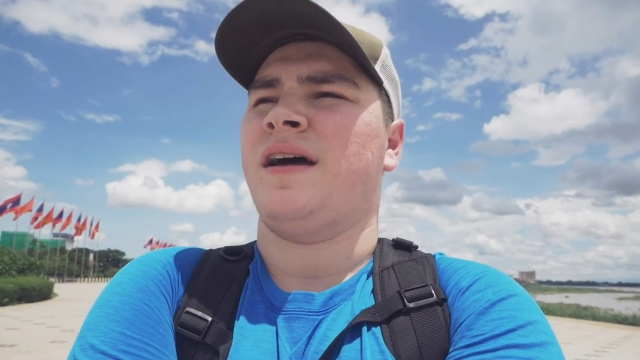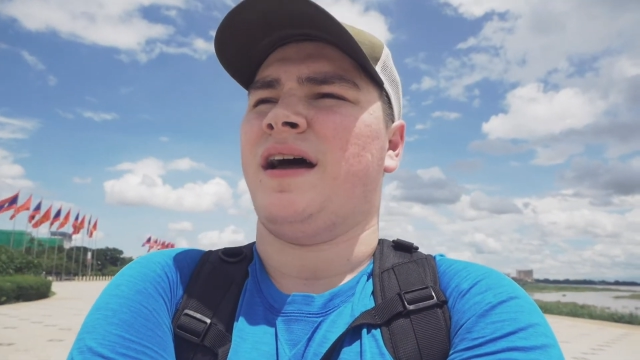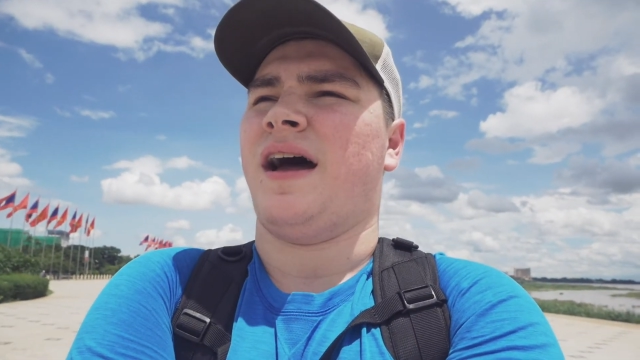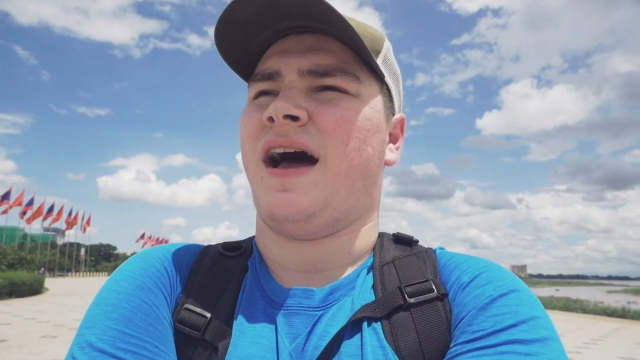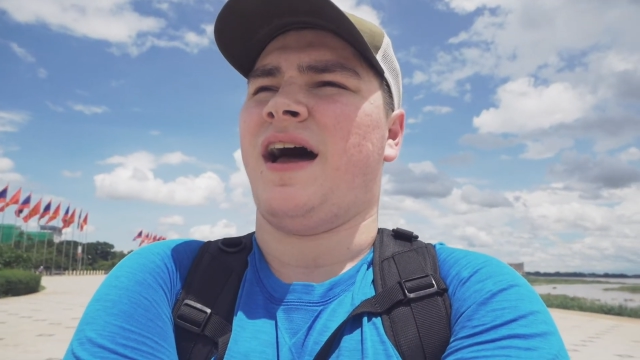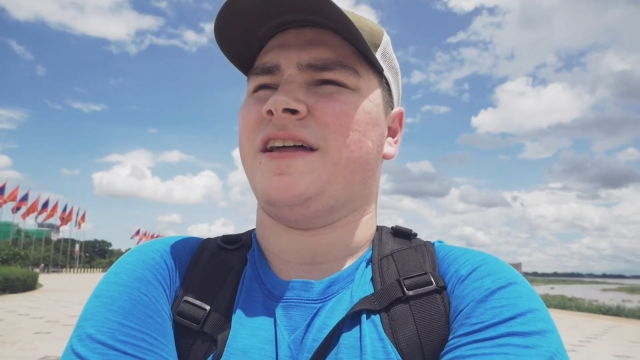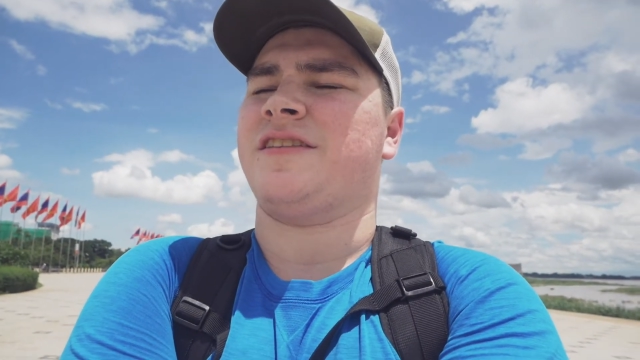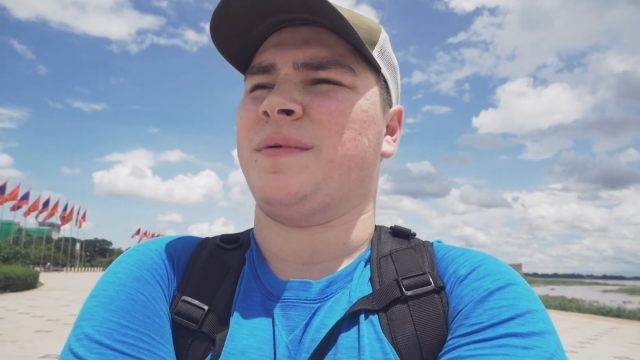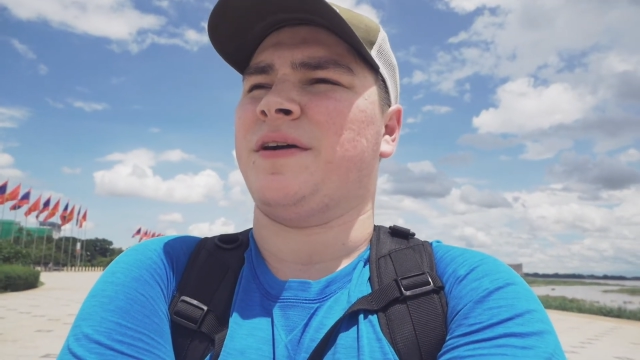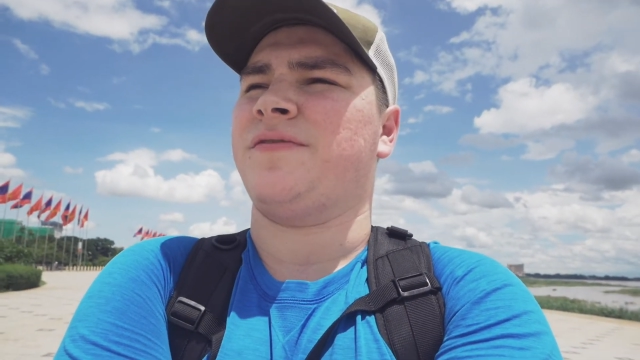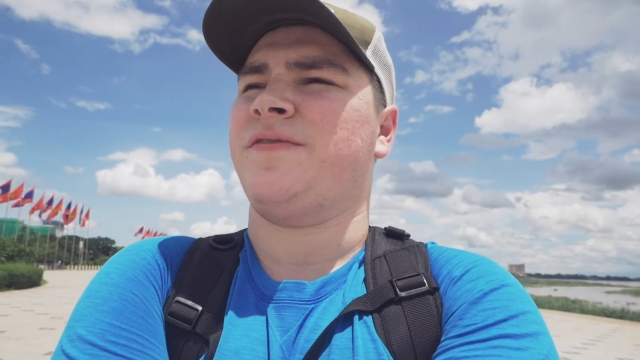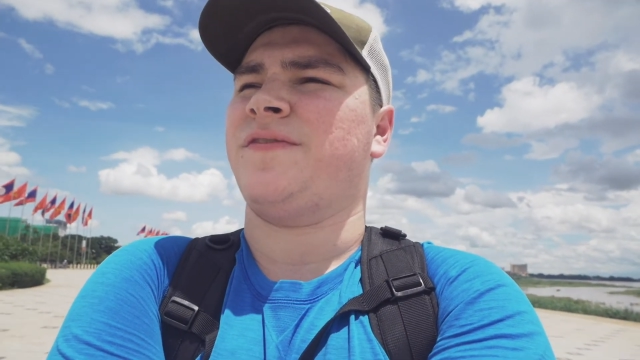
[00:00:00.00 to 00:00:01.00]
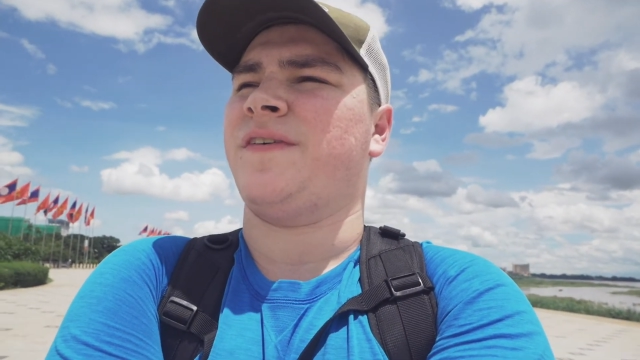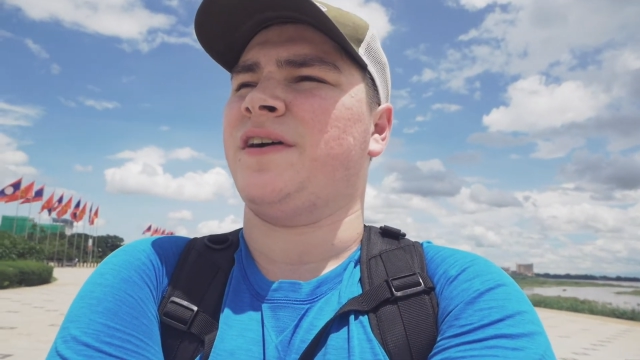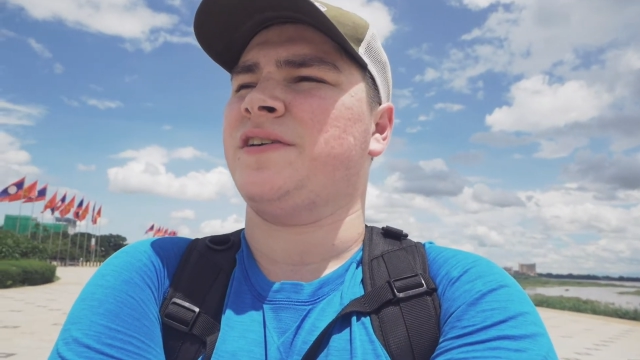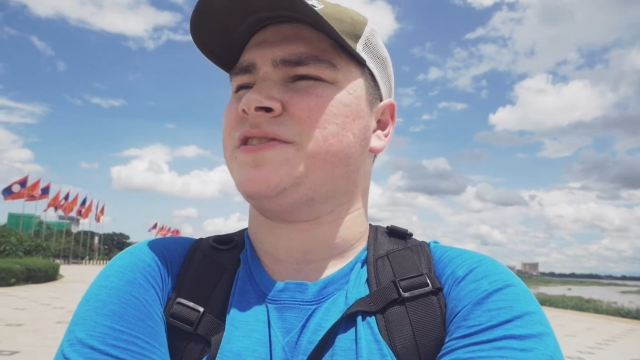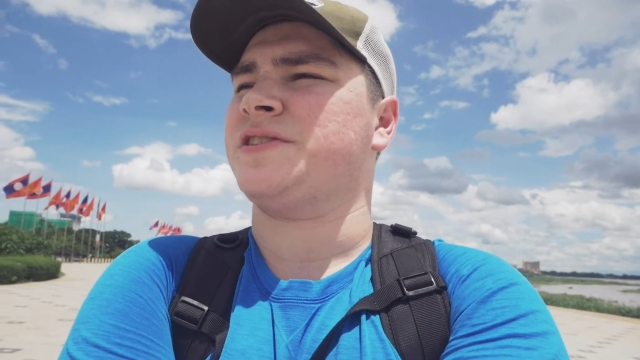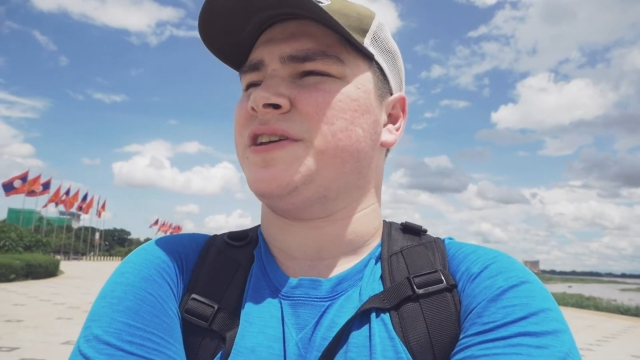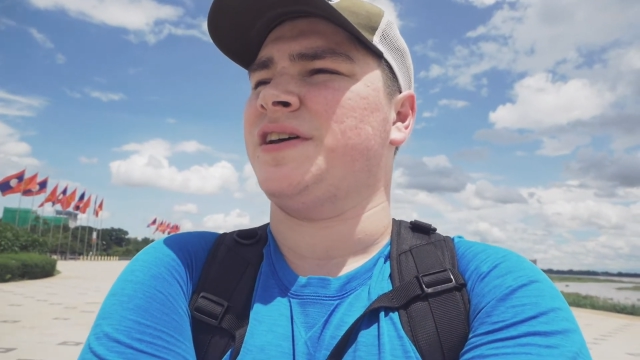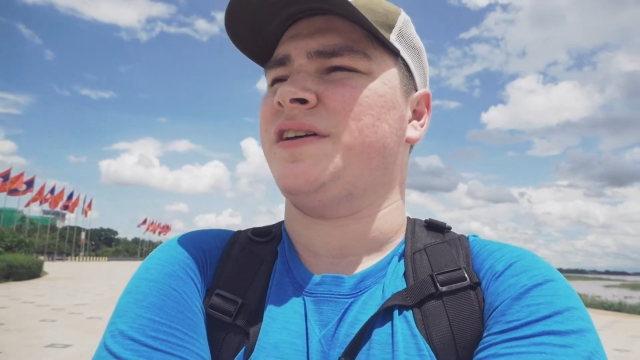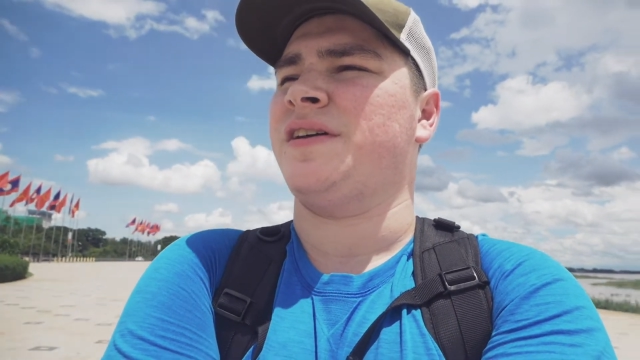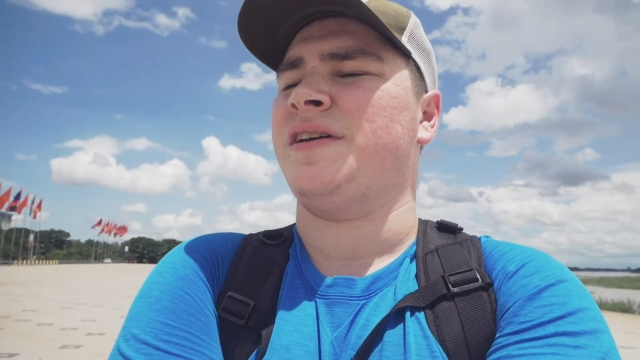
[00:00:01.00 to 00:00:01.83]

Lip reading: It's my first